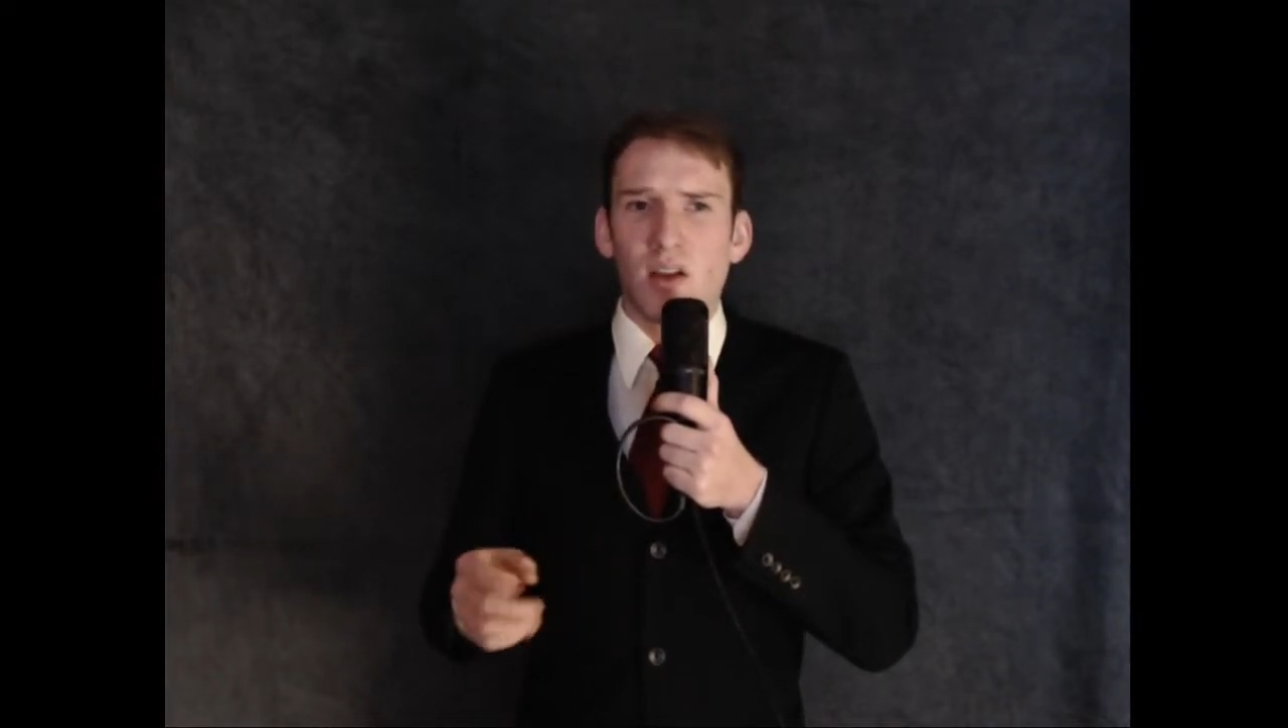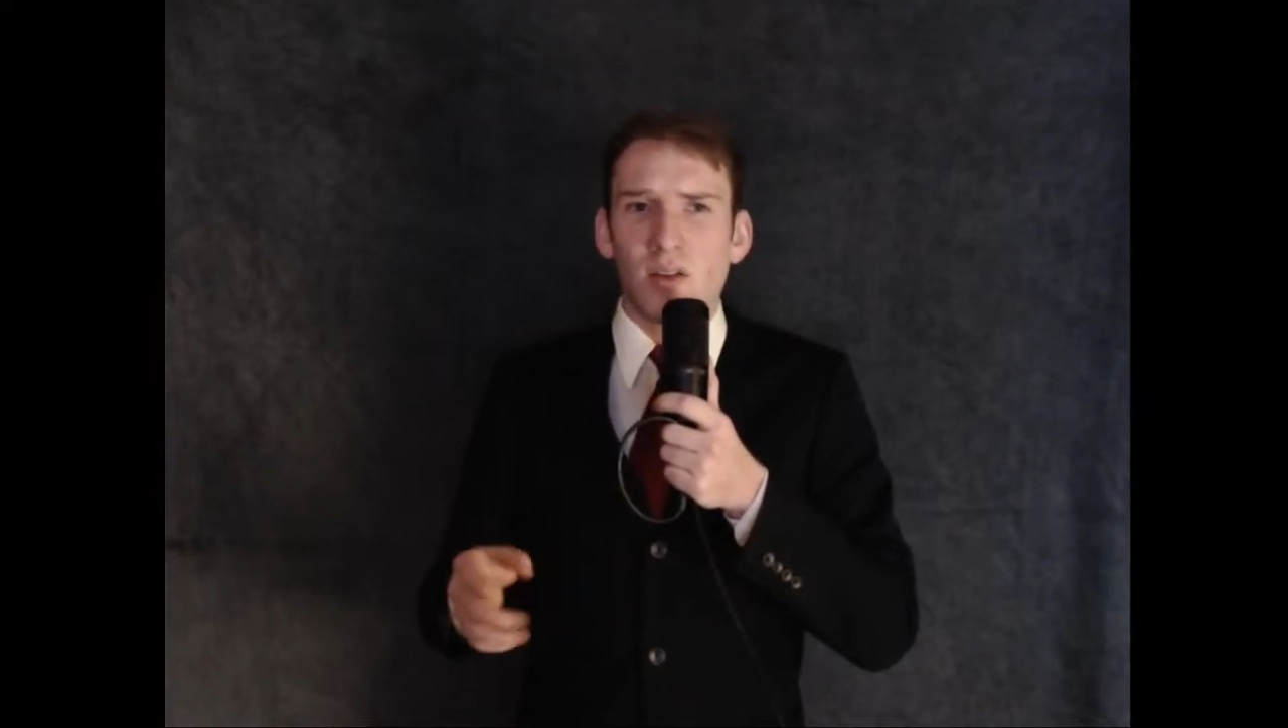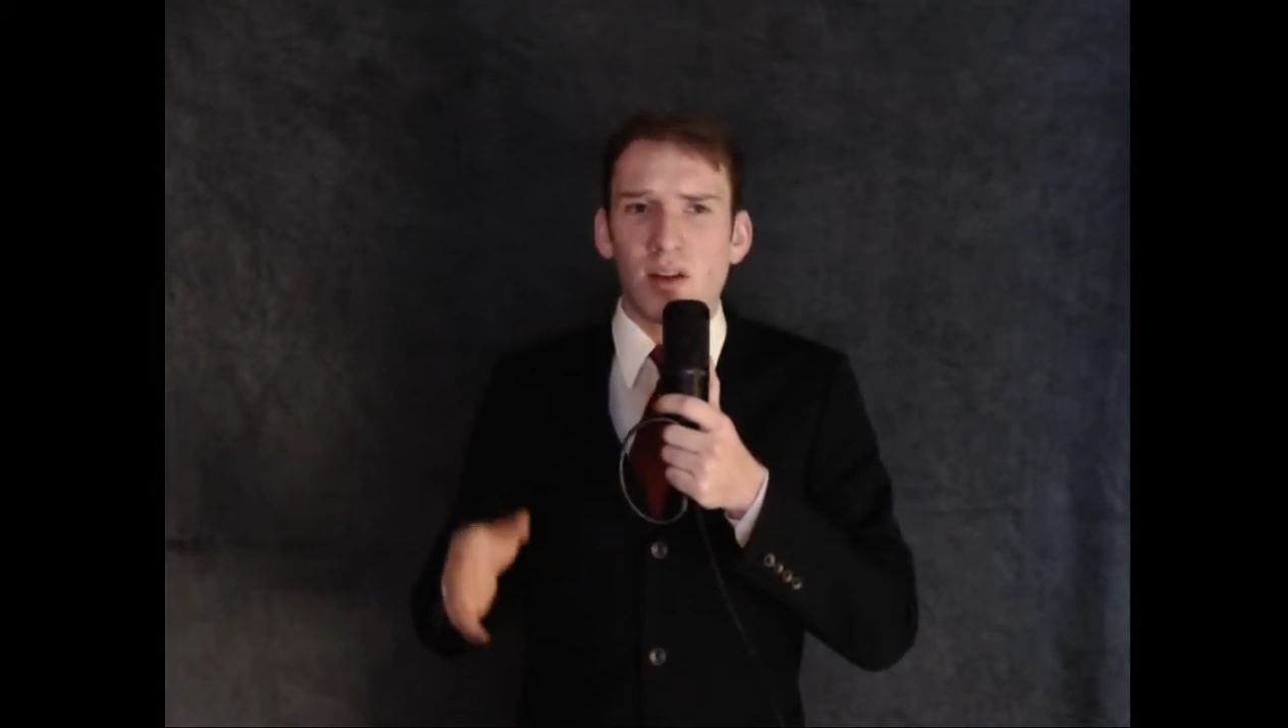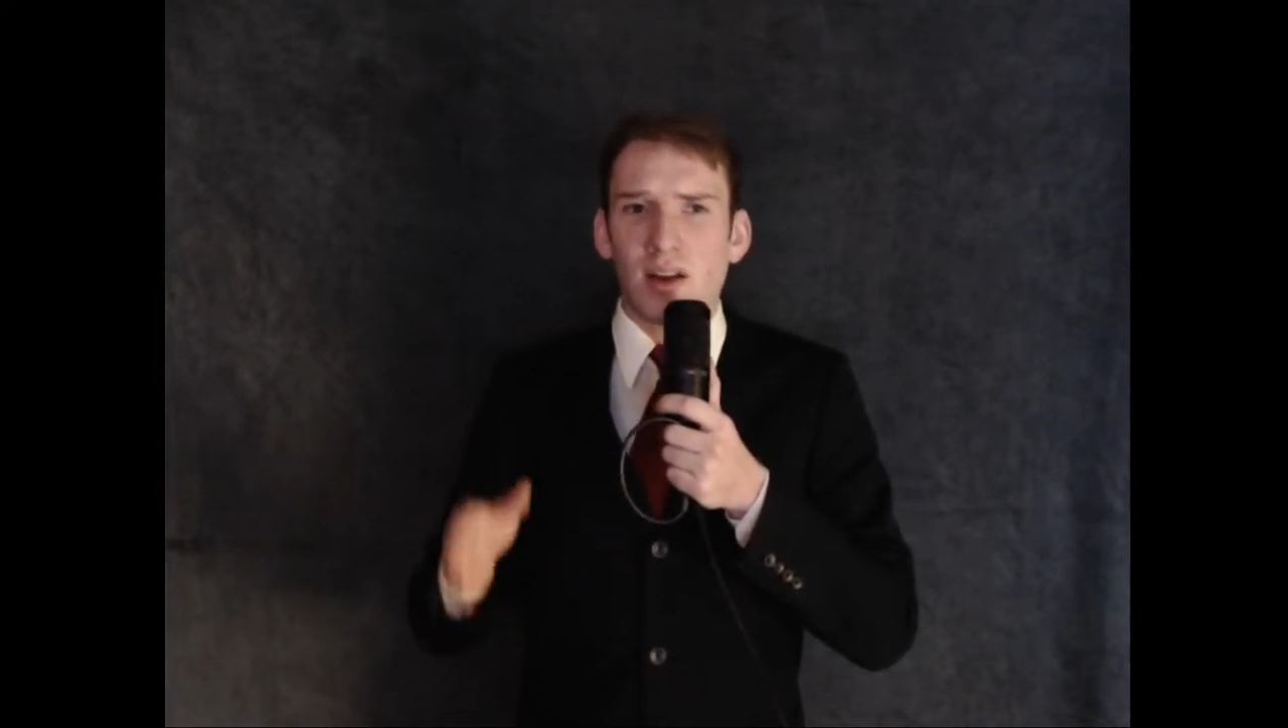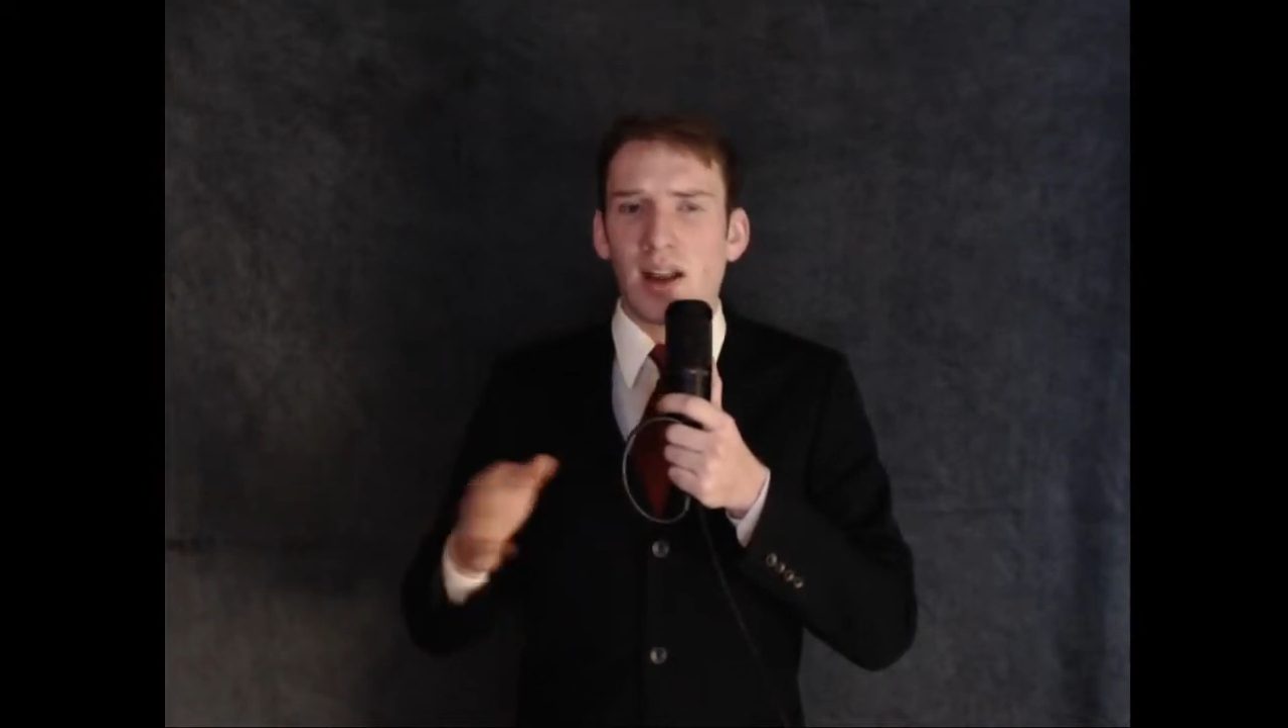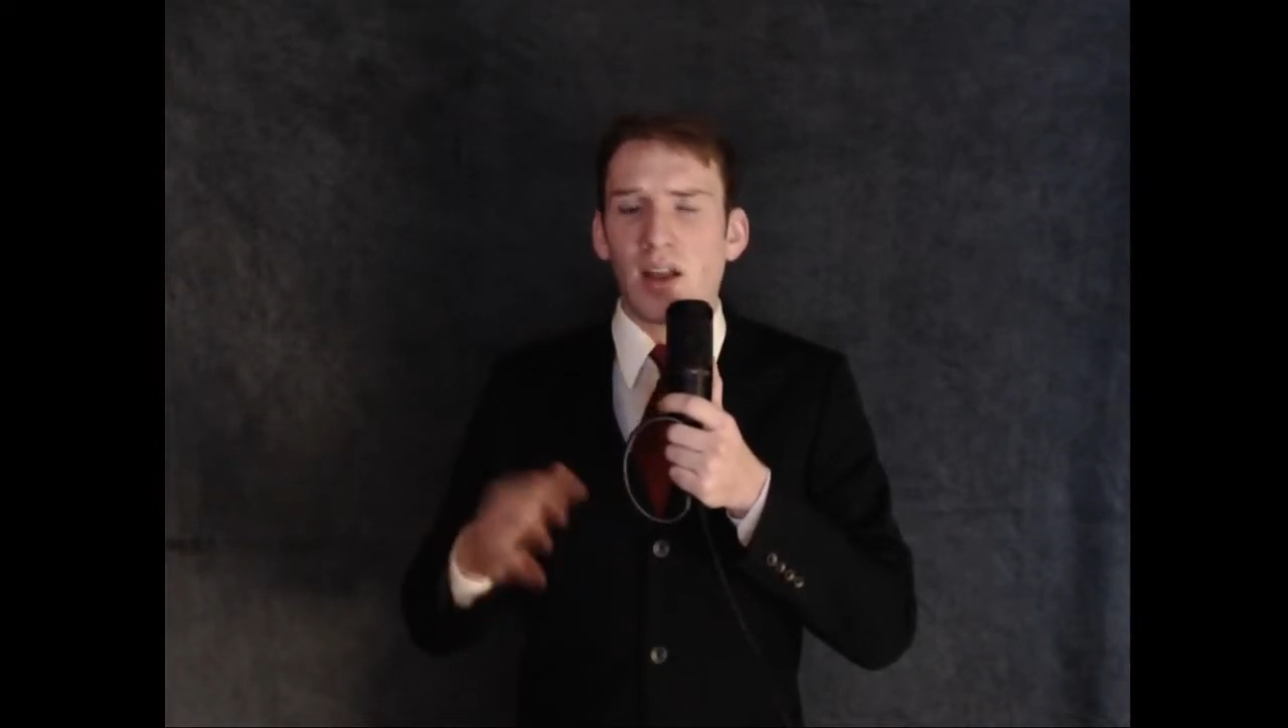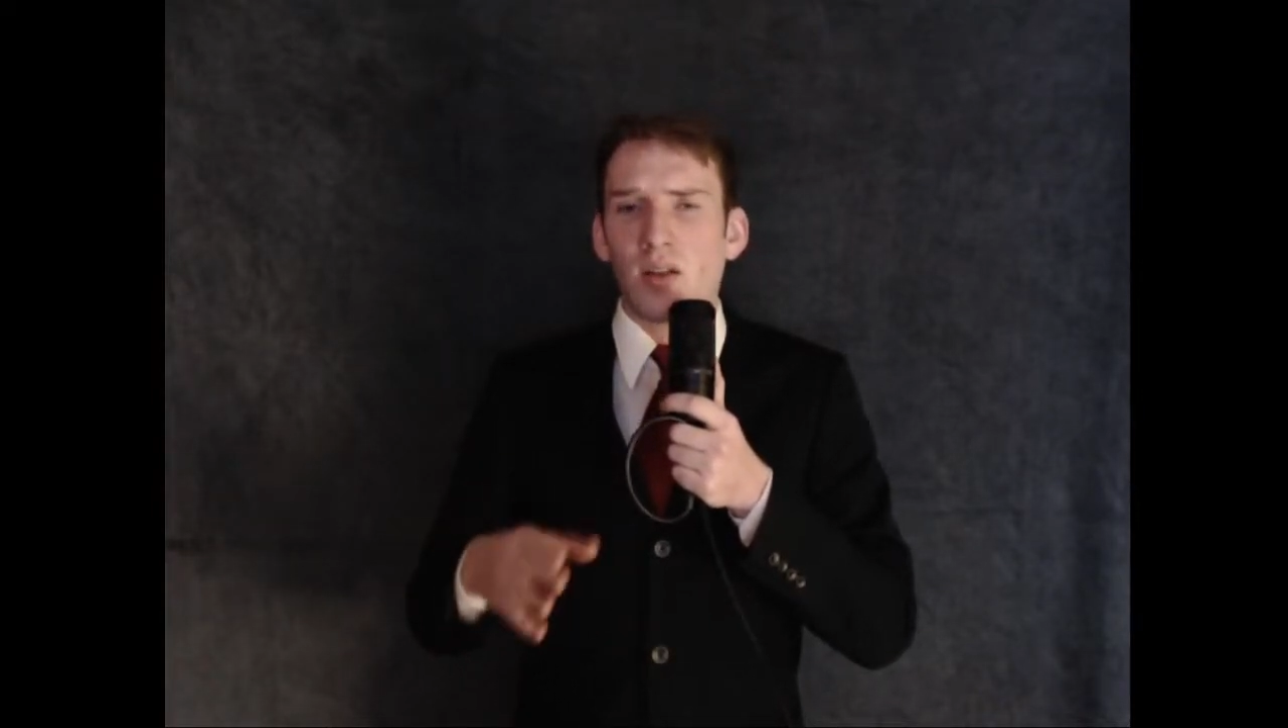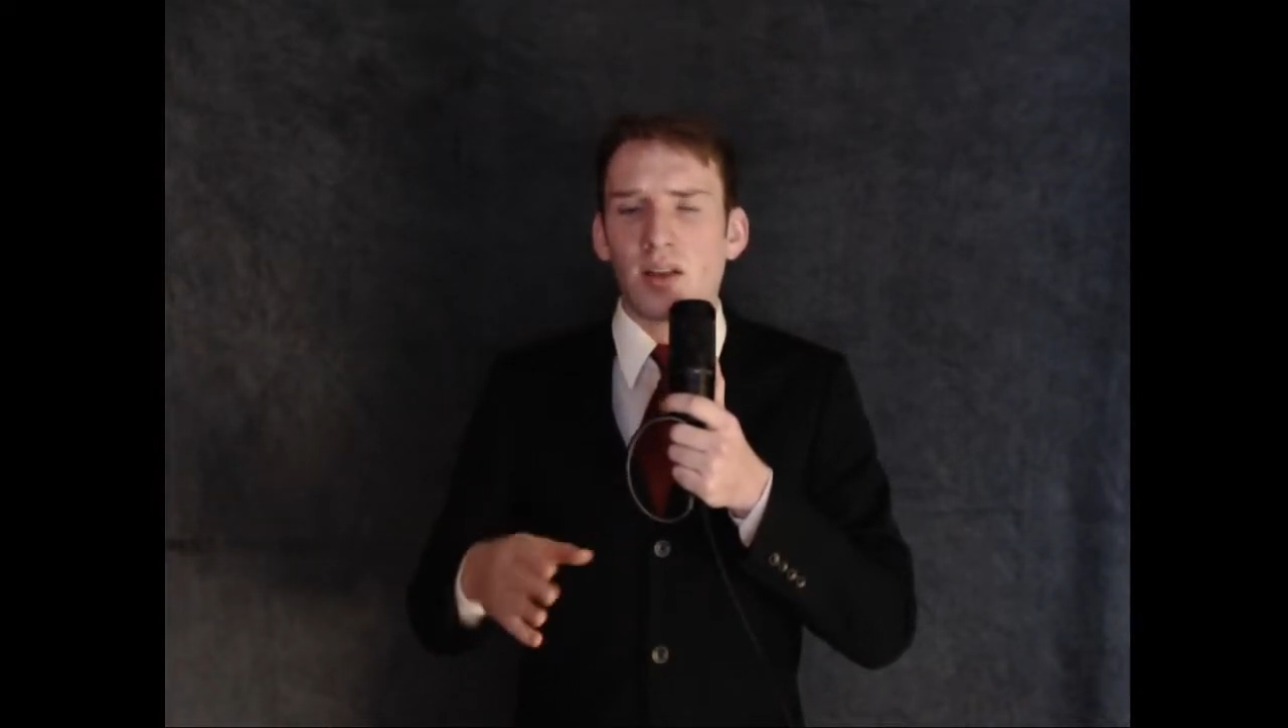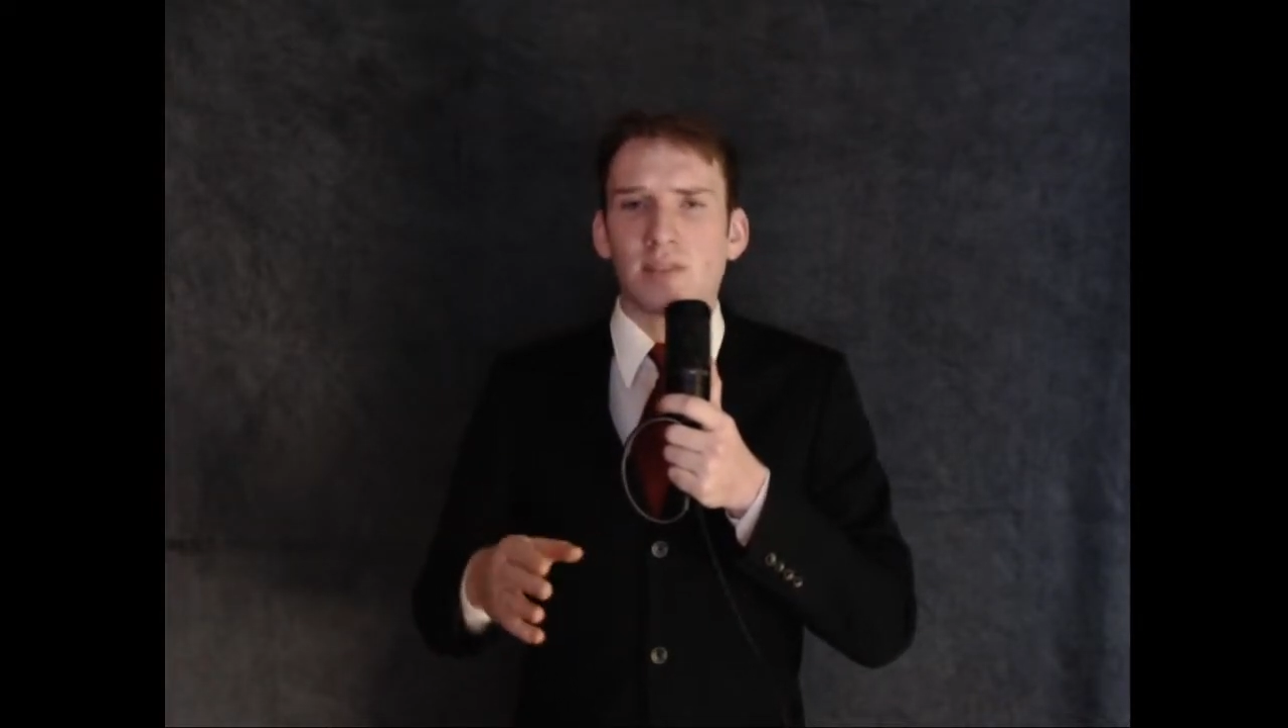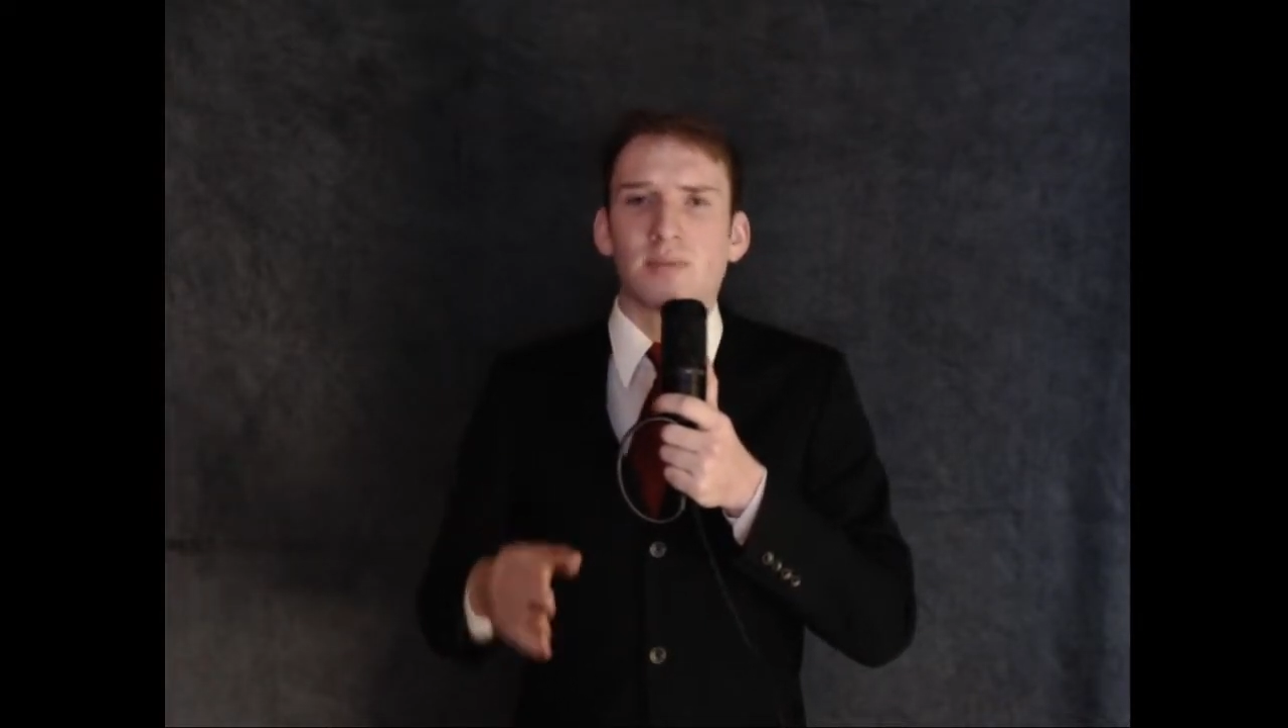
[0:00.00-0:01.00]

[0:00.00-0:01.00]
other analogous